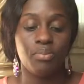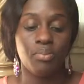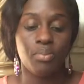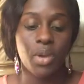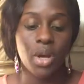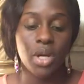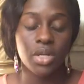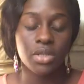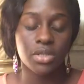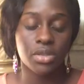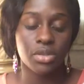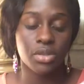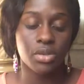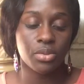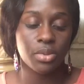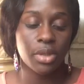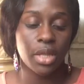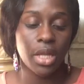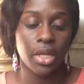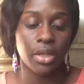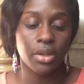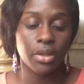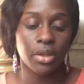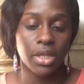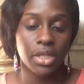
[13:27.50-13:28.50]
personal
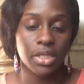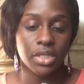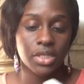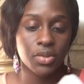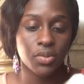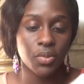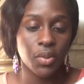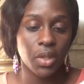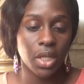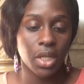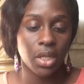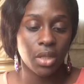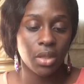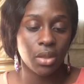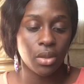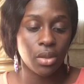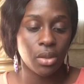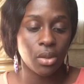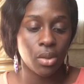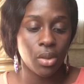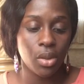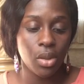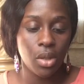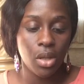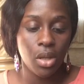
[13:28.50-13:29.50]
planner as
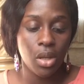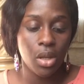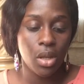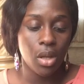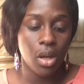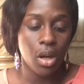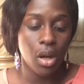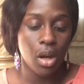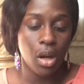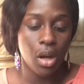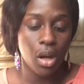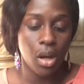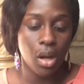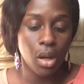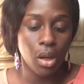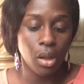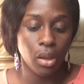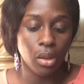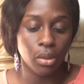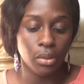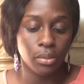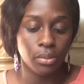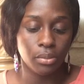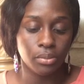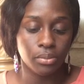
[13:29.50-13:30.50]
well.
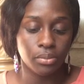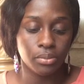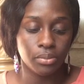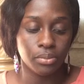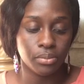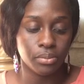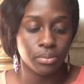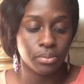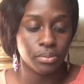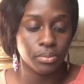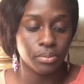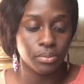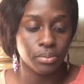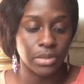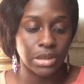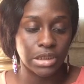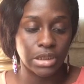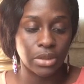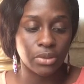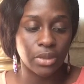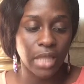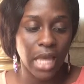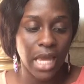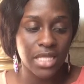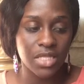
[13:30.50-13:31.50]

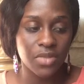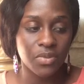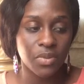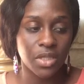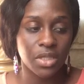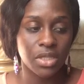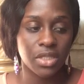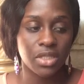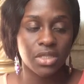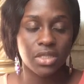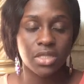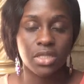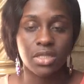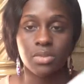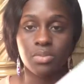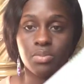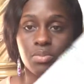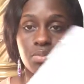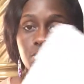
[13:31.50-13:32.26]
So that's what this